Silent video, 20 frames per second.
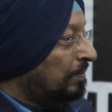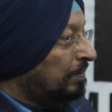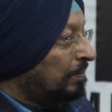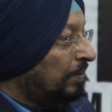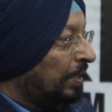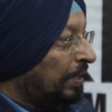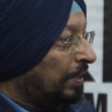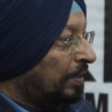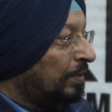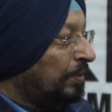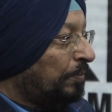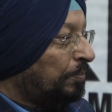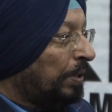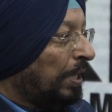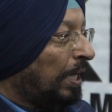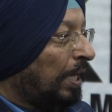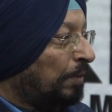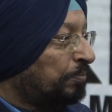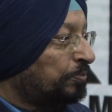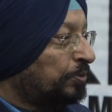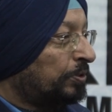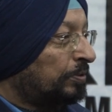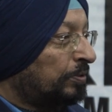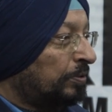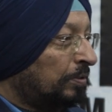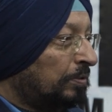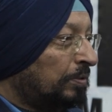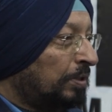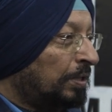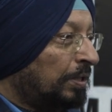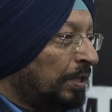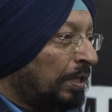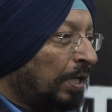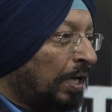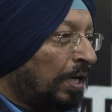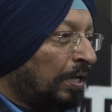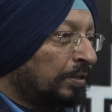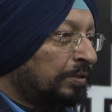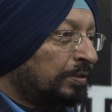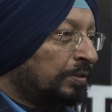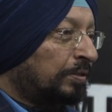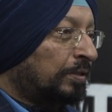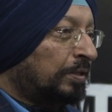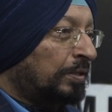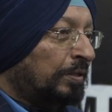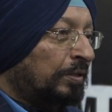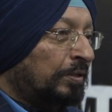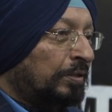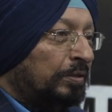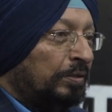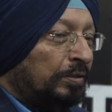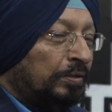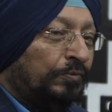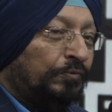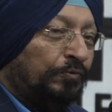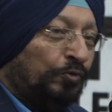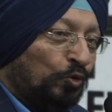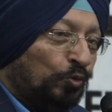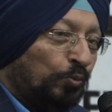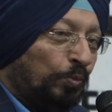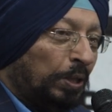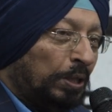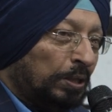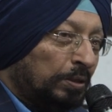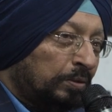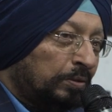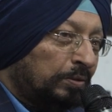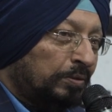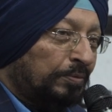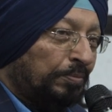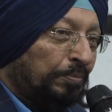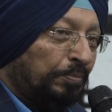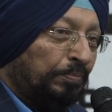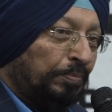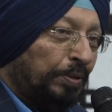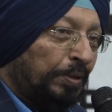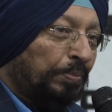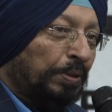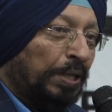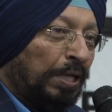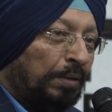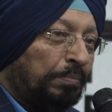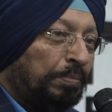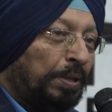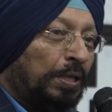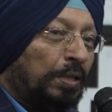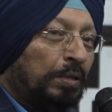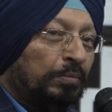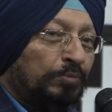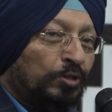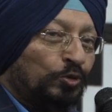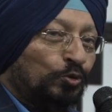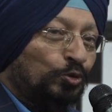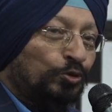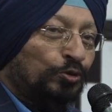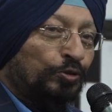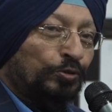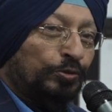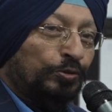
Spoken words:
and perhaps in the last few months, people have become used to